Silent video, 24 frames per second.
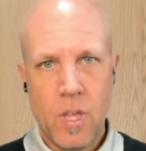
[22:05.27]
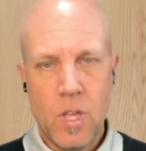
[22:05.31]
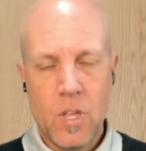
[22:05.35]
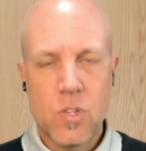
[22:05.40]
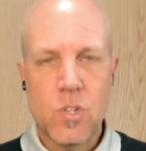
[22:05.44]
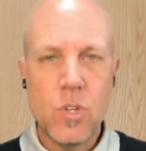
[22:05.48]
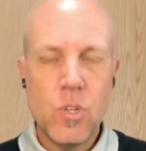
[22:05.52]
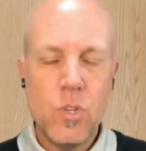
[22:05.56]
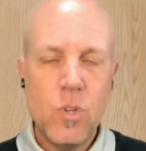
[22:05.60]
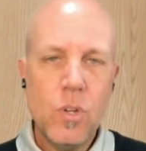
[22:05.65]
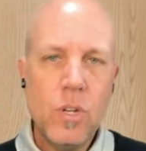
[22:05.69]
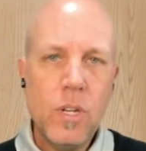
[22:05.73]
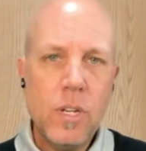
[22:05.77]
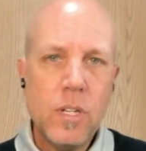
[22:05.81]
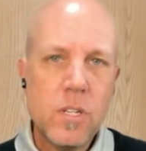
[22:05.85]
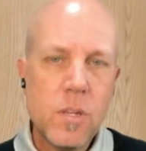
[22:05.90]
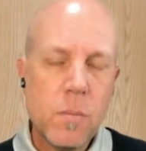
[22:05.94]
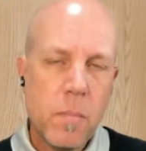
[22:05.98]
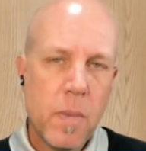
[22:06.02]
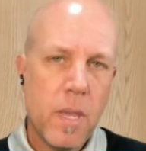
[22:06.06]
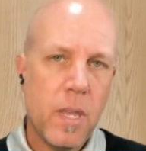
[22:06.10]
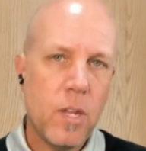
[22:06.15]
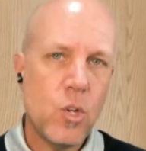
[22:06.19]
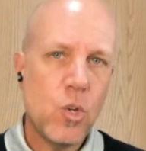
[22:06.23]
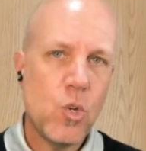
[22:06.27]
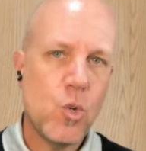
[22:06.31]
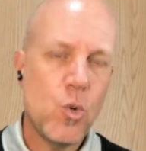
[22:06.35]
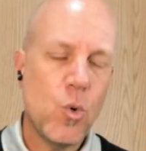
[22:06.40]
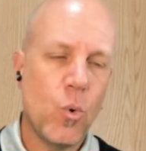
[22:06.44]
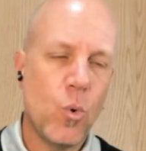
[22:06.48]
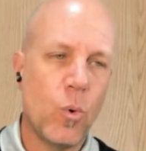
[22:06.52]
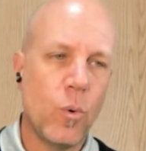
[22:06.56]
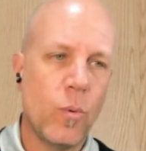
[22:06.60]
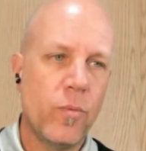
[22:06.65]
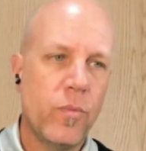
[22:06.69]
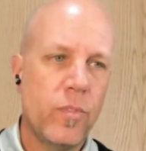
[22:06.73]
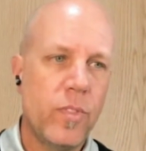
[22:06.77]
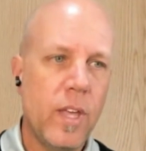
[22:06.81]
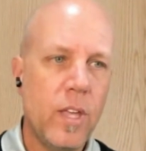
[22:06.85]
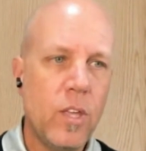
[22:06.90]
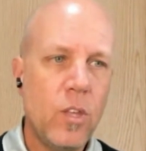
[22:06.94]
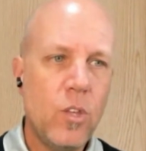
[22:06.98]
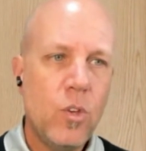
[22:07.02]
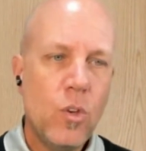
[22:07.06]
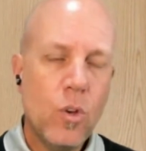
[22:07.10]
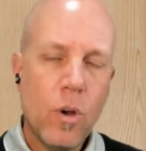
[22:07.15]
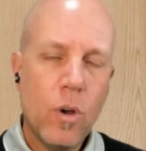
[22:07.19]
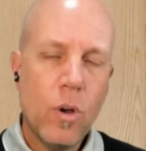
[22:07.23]
So you need to make sure that
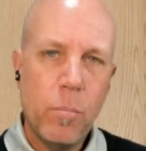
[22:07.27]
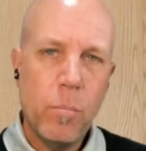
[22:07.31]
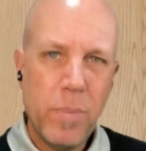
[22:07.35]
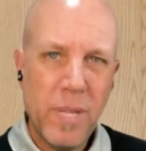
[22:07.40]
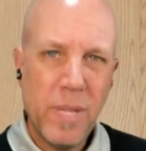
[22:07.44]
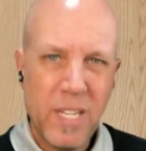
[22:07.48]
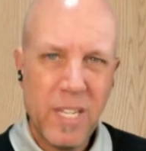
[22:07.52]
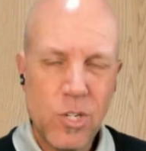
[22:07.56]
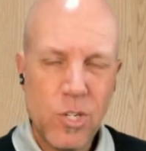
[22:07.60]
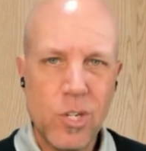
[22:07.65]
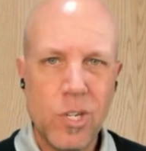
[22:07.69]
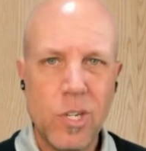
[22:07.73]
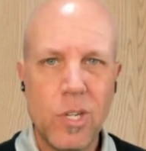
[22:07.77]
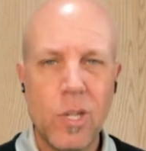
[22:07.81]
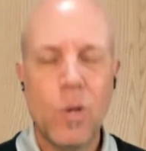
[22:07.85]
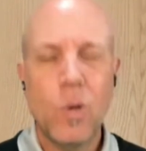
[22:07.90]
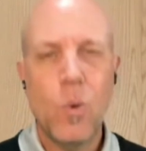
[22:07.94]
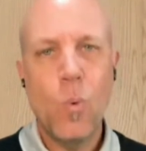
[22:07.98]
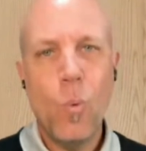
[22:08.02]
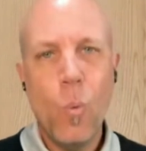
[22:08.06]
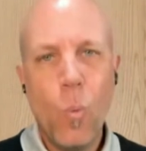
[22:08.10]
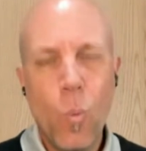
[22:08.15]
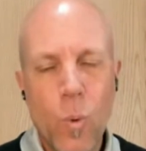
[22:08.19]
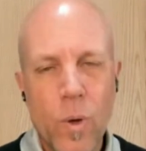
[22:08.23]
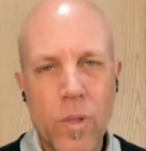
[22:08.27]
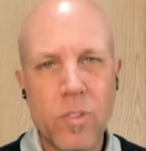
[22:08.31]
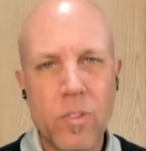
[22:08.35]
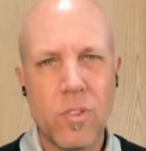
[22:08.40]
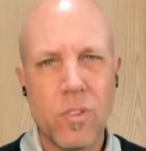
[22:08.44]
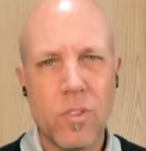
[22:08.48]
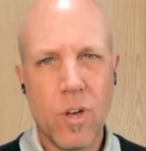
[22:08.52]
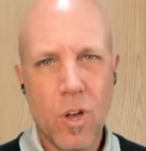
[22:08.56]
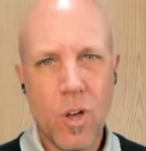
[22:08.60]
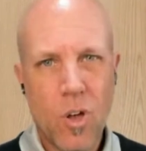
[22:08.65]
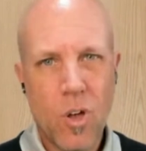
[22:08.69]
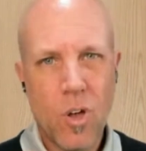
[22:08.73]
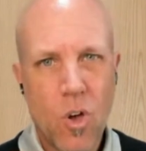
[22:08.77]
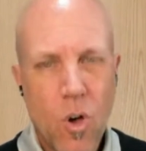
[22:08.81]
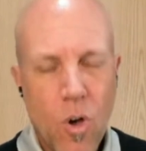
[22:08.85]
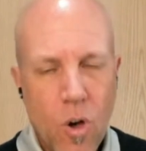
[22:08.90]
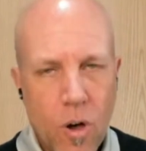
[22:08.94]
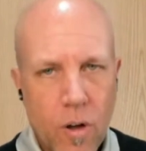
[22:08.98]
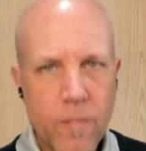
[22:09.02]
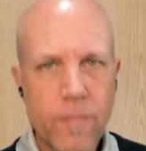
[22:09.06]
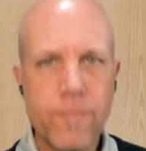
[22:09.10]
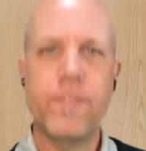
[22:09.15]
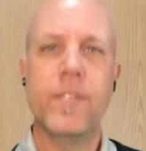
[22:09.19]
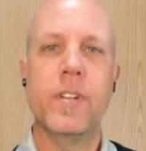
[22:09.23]
you are pitching with
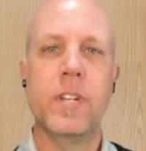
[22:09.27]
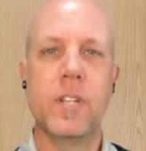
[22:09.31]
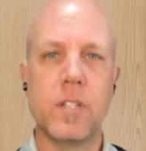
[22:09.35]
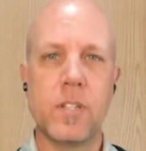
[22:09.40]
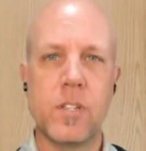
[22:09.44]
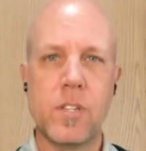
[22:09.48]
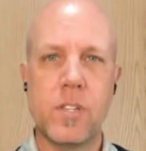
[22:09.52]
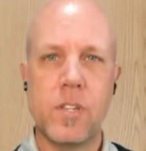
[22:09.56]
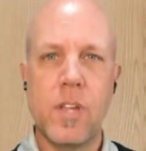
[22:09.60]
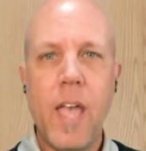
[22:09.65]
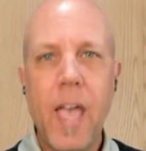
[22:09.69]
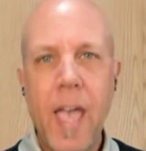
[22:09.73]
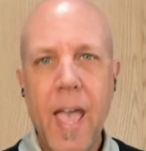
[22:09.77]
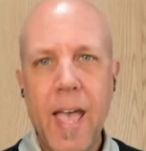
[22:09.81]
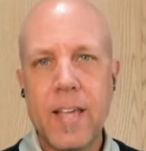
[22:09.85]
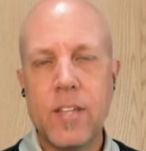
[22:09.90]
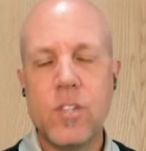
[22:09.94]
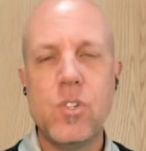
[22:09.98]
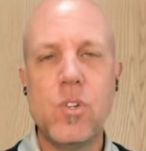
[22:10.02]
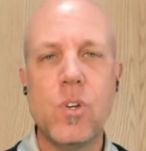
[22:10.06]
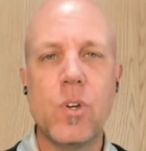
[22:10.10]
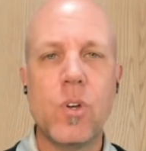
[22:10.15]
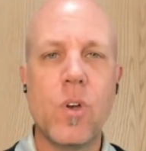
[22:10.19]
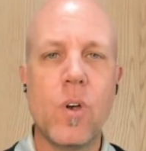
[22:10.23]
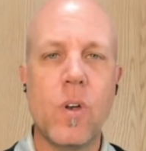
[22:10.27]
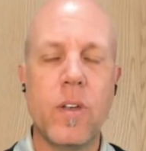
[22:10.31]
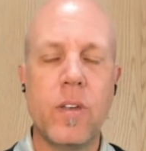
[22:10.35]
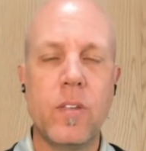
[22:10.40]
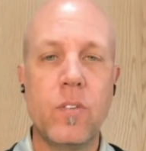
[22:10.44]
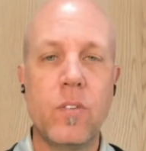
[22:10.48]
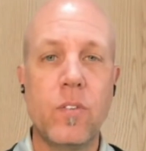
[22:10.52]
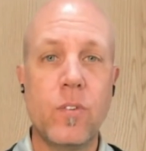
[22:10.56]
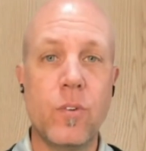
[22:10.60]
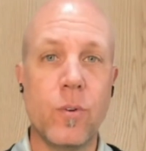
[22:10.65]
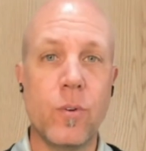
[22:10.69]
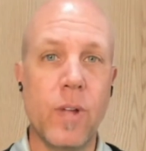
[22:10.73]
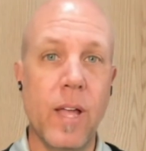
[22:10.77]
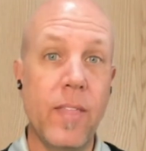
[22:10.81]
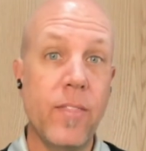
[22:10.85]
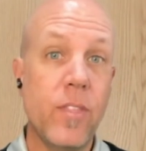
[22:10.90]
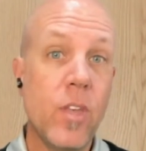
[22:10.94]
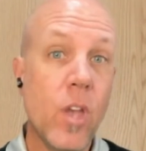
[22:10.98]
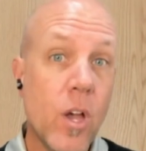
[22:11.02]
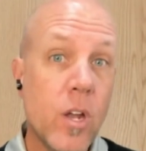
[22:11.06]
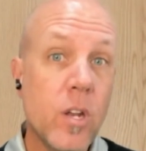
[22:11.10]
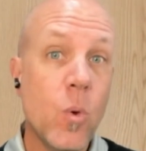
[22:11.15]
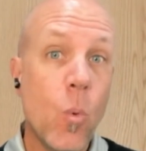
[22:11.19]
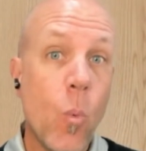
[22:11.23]
confidence as you're going through. And
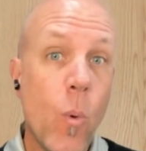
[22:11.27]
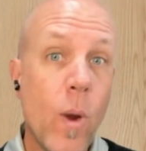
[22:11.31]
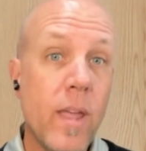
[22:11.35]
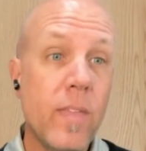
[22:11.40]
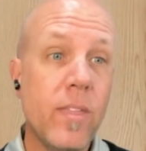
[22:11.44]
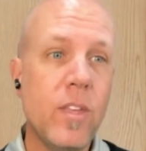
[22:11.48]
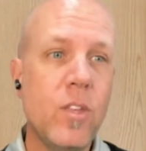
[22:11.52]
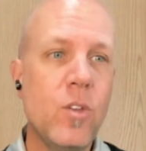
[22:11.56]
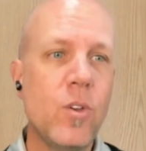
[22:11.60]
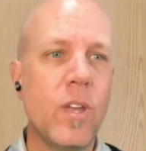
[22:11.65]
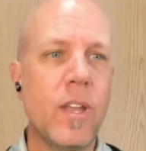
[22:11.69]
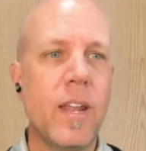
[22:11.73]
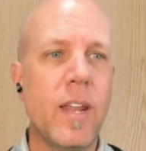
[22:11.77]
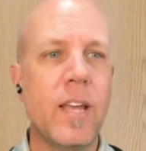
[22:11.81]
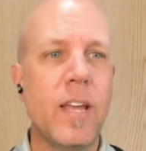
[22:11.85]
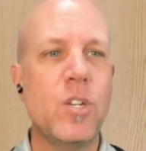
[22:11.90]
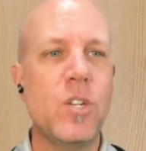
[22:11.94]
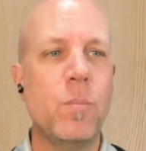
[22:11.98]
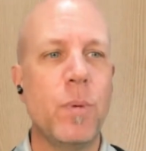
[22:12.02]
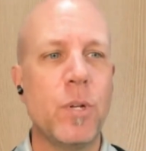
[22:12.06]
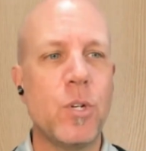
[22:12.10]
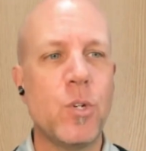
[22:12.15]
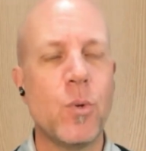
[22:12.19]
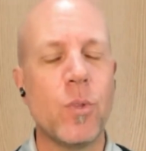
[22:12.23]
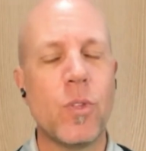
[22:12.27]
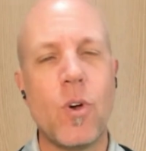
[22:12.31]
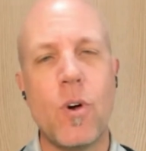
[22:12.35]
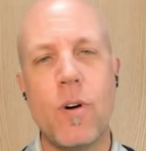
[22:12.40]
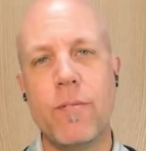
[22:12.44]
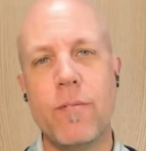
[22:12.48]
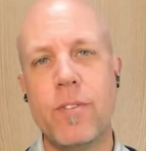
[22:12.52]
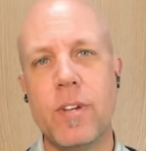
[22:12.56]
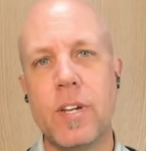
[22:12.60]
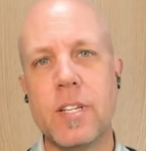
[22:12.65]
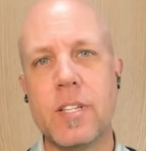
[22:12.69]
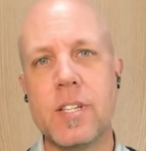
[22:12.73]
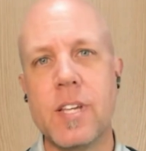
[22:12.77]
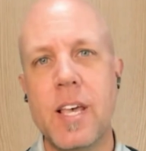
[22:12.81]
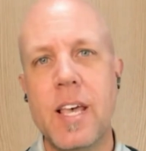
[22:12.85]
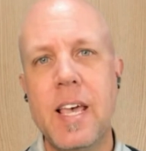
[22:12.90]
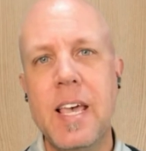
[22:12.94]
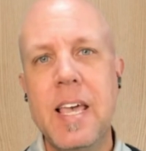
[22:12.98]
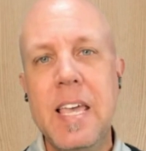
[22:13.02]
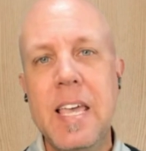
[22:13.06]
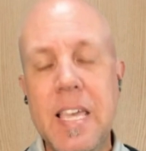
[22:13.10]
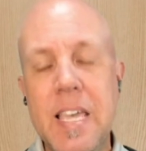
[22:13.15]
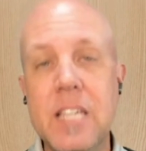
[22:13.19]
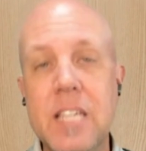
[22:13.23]
the only way that you can actually pitch with confidence
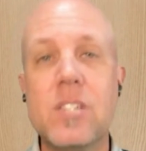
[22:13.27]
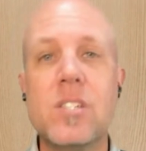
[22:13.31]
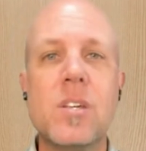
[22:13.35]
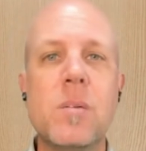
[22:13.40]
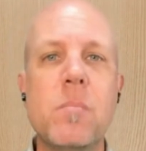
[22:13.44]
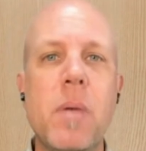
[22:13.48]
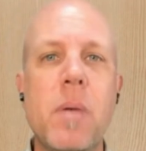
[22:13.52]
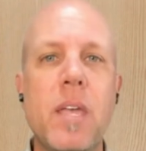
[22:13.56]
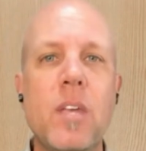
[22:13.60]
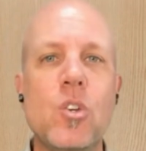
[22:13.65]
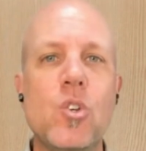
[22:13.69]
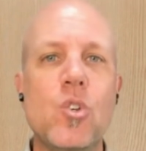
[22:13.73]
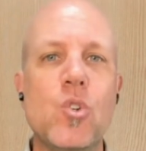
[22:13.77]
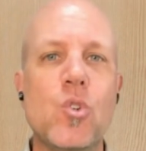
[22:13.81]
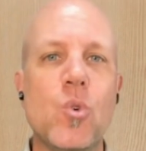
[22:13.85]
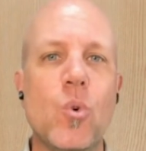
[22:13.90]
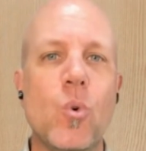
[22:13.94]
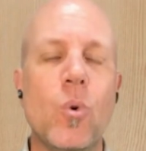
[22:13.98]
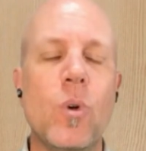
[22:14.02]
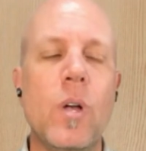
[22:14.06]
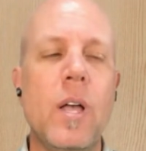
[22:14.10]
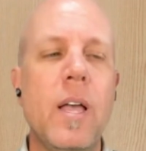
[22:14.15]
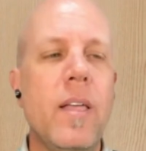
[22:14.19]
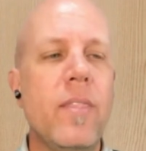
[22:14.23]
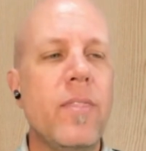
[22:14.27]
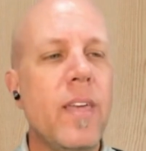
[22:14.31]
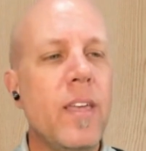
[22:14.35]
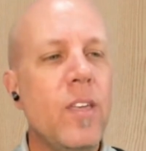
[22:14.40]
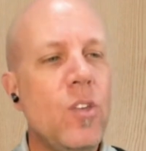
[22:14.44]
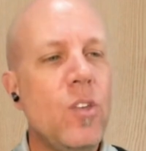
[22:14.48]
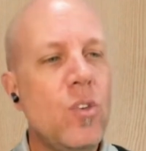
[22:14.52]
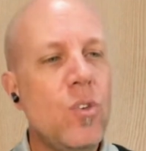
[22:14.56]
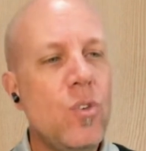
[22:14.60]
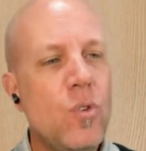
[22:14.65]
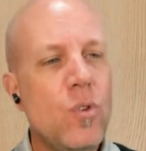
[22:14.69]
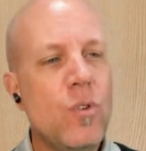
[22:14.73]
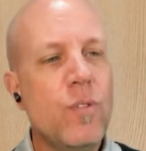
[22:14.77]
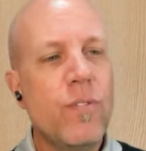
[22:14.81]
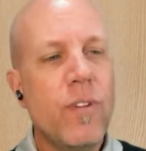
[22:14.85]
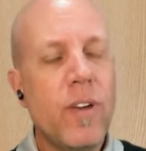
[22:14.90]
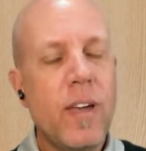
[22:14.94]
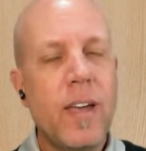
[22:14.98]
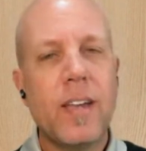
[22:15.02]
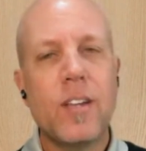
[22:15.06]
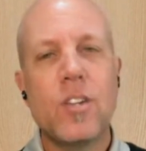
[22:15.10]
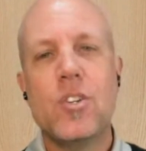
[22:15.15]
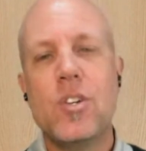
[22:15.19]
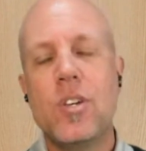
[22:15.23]
is to make sure that you've
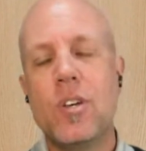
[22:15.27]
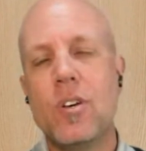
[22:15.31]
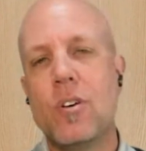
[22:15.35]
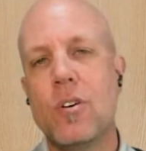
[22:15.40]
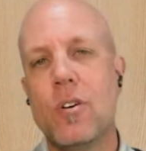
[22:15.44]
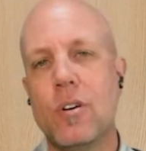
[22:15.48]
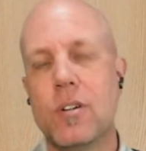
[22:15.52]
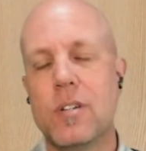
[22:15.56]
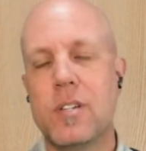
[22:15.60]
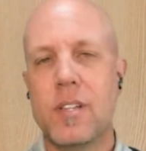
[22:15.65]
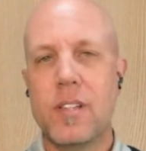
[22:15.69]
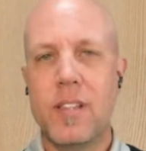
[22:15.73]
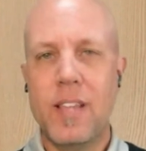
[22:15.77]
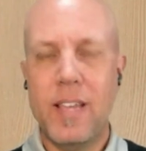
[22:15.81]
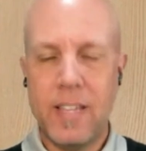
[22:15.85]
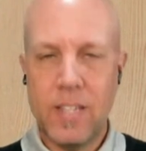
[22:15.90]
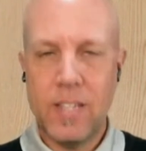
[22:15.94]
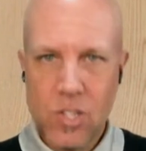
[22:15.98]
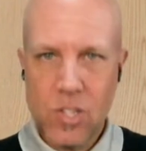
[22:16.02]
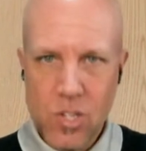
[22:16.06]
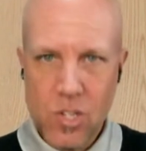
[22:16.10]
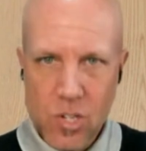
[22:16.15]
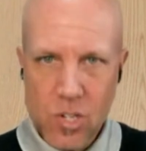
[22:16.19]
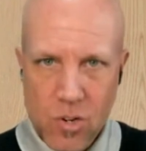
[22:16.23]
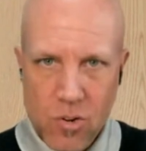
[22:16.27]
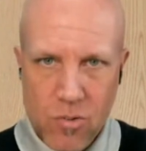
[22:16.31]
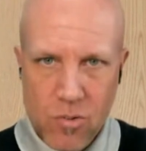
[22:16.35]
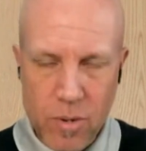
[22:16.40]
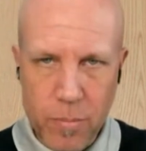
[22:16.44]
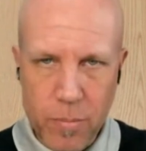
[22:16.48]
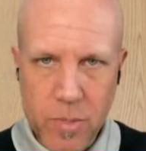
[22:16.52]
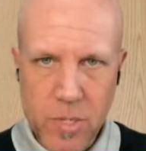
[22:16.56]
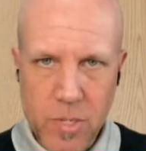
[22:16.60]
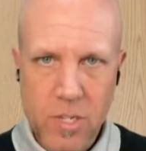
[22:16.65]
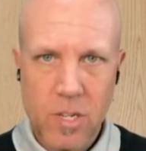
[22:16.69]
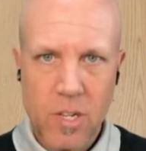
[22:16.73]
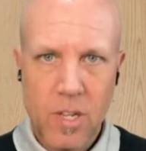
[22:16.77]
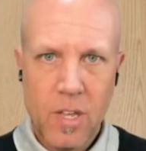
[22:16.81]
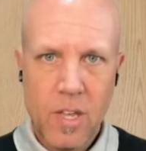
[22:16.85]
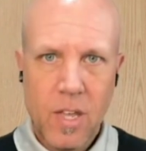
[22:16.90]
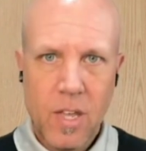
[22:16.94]
actually got that script